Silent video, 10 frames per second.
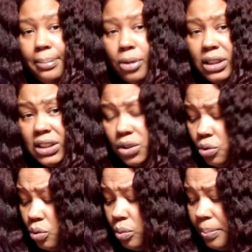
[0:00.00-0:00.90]
these
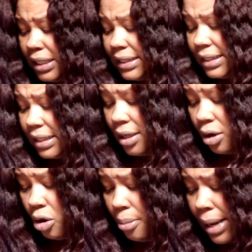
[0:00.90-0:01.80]
little pieces in
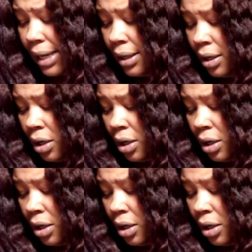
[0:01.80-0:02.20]
here, all my